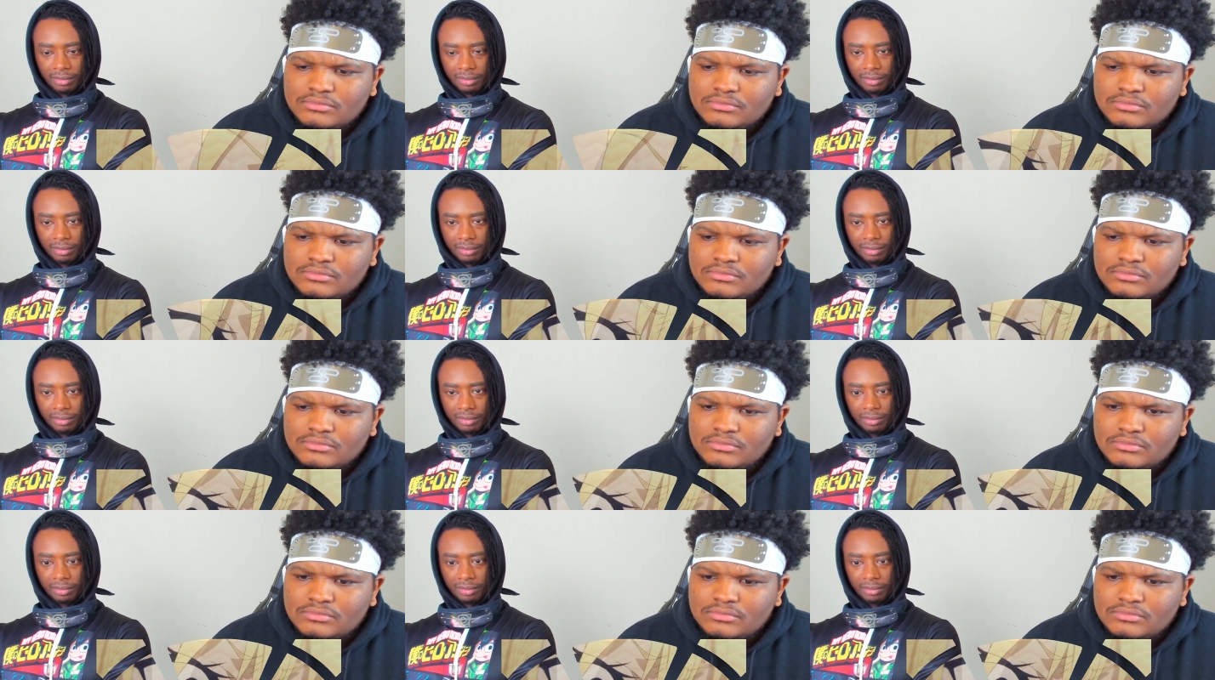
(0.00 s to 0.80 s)

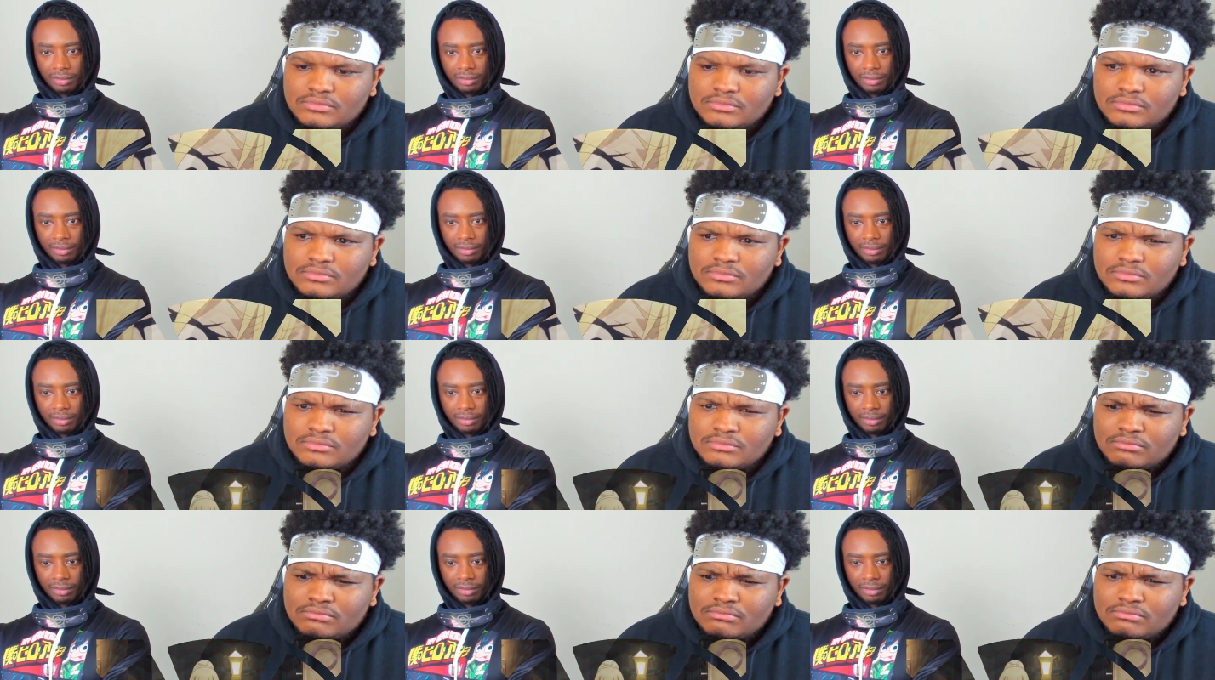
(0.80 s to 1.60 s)

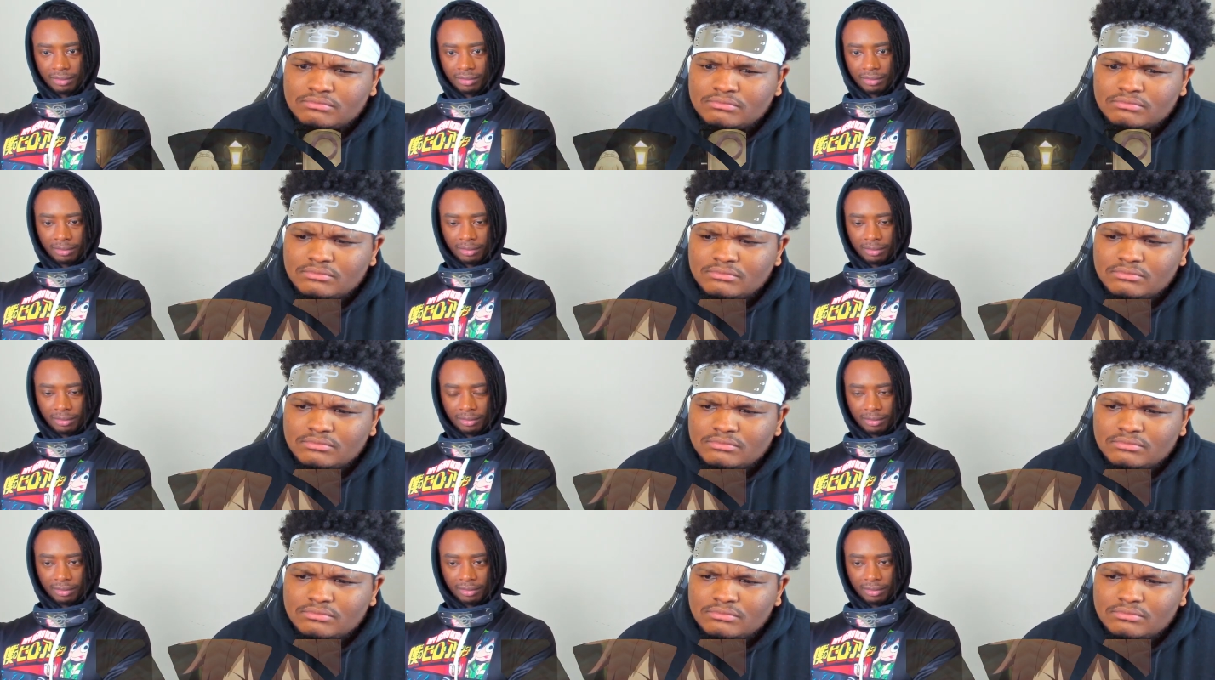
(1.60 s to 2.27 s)
(no one is talking)